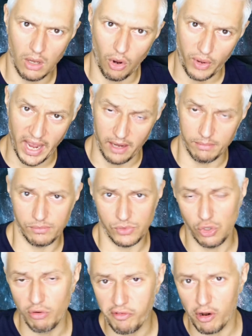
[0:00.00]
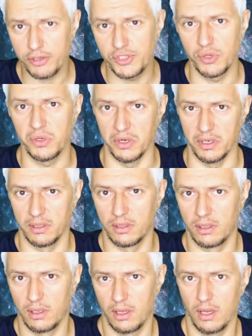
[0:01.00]
Okay, so far so good.
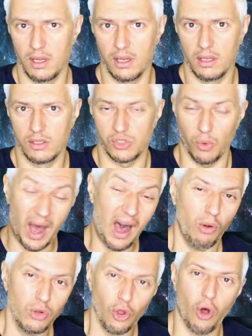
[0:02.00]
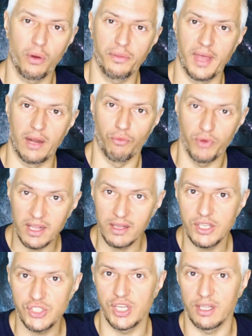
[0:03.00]
So how long then,
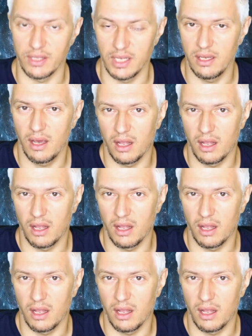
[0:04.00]
realistically,